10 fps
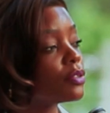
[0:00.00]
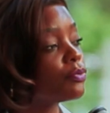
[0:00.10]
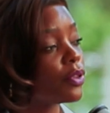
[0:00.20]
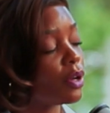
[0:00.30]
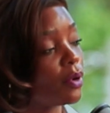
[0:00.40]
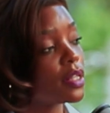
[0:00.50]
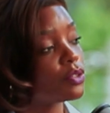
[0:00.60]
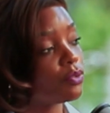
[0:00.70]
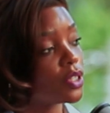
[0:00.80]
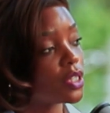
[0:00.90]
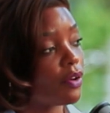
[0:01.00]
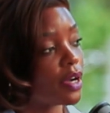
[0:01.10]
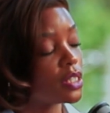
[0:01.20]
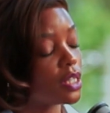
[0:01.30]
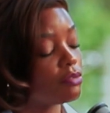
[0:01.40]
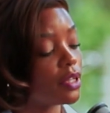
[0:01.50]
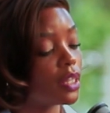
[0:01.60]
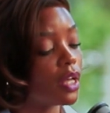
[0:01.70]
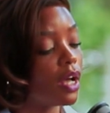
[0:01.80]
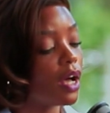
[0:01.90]
is, for the ones you've interacted
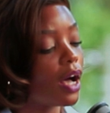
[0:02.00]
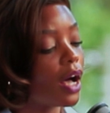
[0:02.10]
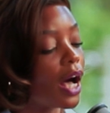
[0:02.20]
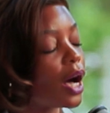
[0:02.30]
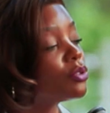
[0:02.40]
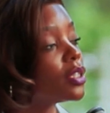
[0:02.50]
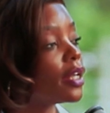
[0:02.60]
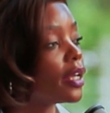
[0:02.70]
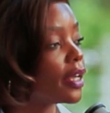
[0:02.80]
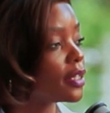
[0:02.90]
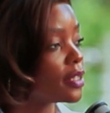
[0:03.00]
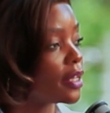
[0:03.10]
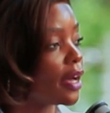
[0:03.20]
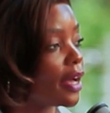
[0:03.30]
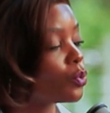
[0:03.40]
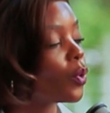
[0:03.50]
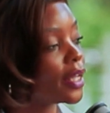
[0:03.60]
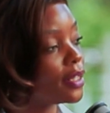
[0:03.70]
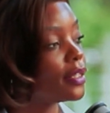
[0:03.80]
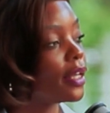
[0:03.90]
with, how did they get there and
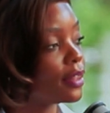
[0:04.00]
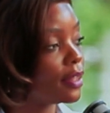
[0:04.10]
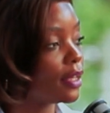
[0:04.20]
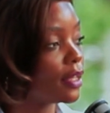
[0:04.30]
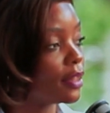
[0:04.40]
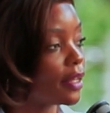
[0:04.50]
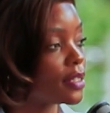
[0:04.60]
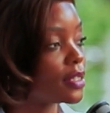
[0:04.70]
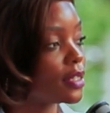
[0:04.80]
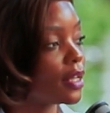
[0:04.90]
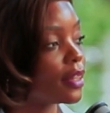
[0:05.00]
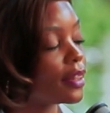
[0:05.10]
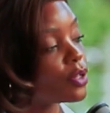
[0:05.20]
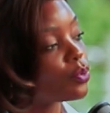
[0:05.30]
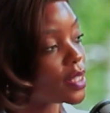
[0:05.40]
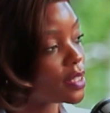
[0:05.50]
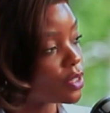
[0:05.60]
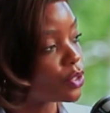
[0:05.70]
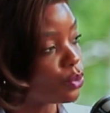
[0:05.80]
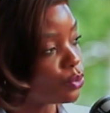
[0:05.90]
why did they think that that was the
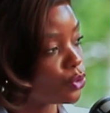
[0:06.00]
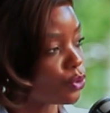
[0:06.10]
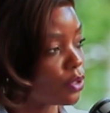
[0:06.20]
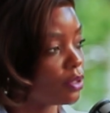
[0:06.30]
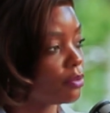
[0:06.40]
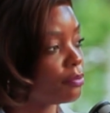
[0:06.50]
solution?